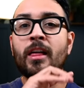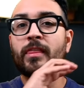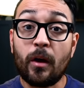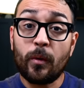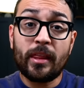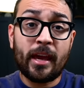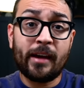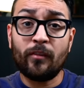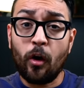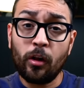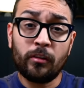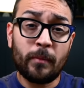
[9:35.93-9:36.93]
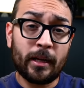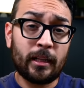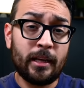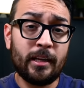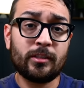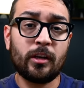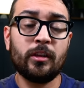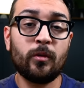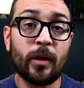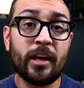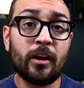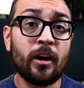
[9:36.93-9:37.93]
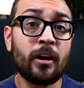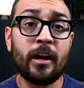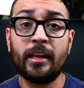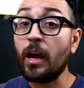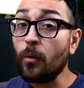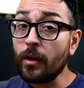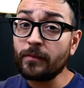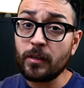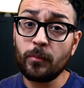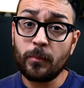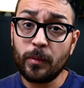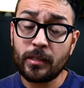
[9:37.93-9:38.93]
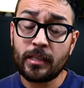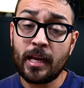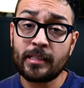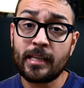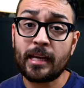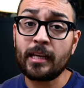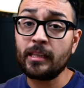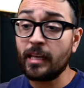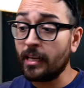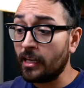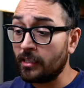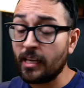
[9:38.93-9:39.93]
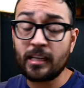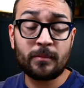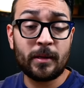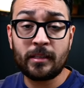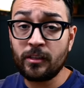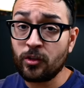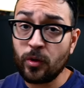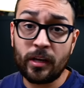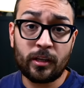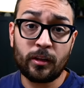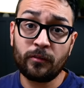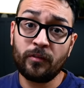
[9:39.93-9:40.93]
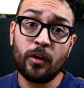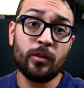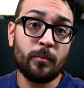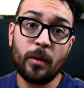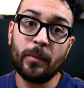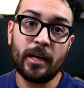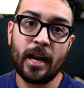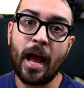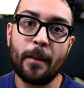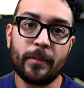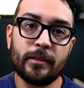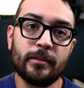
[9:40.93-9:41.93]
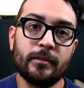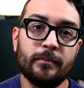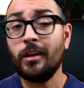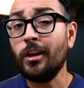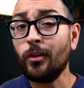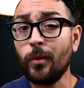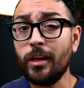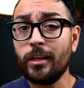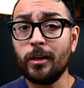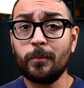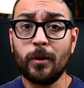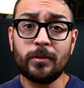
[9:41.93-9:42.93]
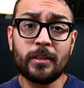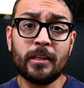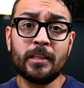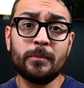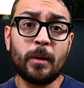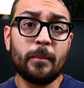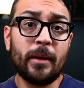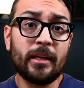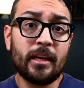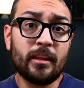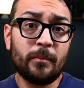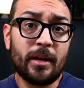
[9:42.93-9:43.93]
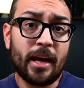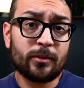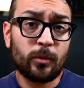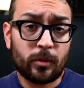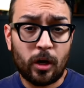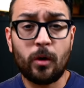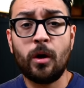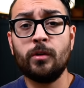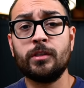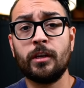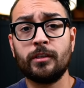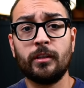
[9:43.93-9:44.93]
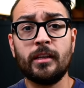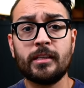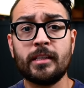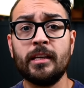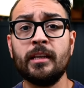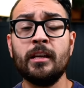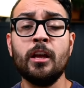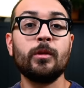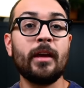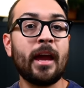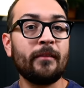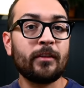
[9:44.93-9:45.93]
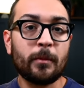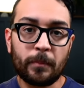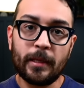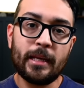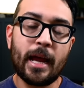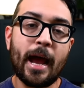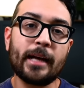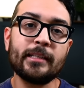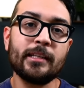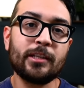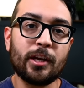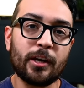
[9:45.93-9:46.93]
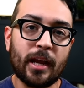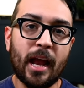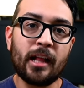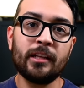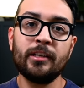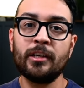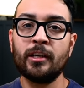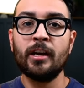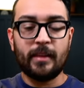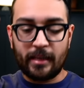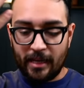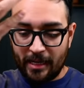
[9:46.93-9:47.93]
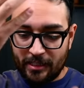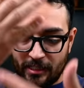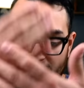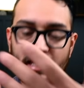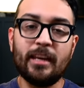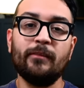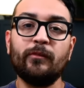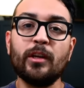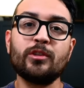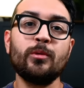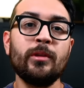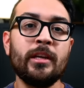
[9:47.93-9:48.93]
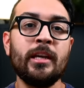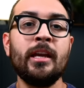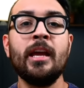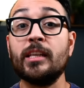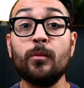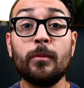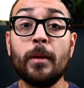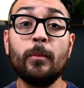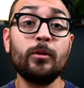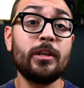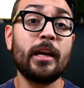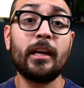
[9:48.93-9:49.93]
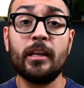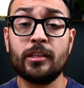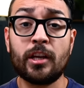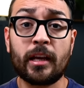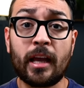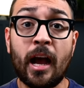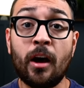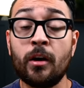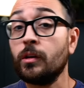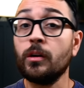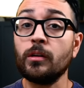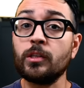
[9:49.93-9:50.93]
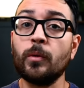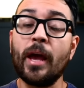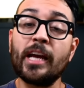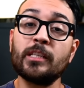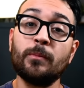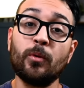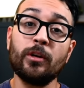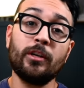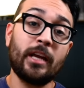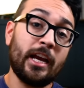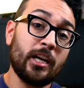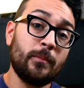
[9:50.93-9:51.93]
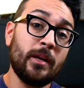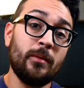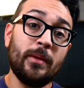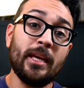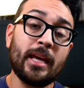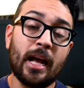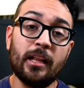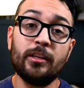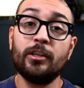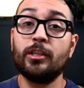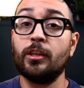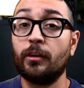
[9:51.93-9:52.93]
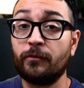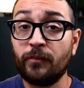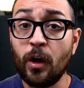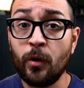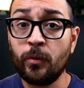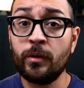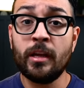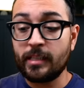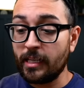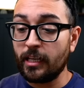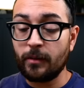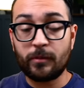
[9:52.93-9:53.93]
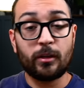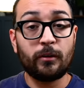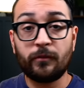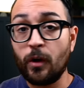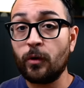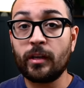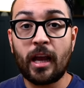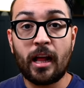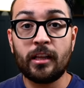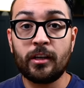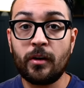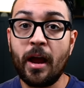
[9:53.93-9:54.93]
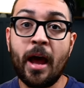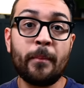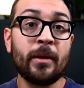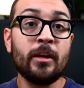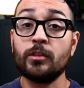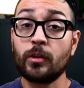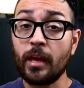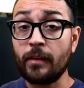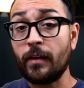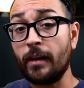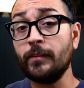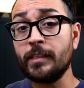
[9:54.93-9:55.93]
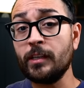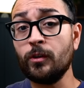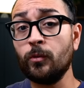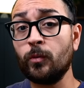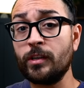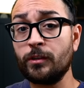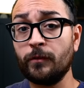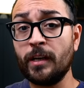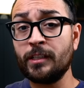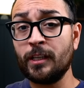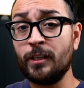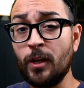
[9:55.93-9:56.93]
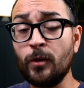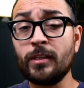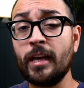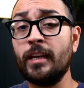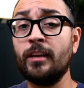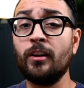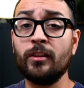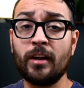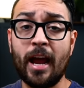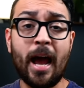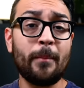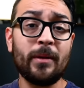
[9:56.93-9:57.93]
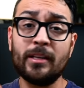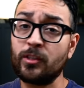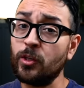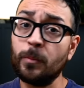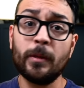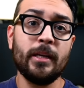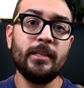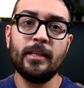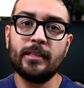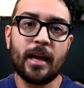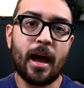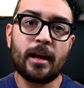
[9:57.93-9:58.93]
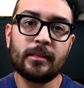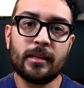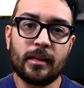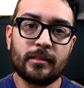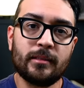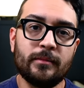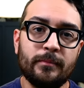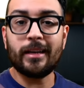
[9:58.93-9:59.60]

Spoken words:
That way they have all of my cleanings on their radar. And that way if someone books last second, they get a text message straight to their phone the moment it happens. Another way you can approach this is by making them an actual co-host on your listing, so they have complete access to your calendar. They can actually see it visually and see when people check in and check out. You can also export your Airbnb calendar to their phone, sync it up to their phone calendar app, so they have every single reservation notated on their app and it's super easy to access.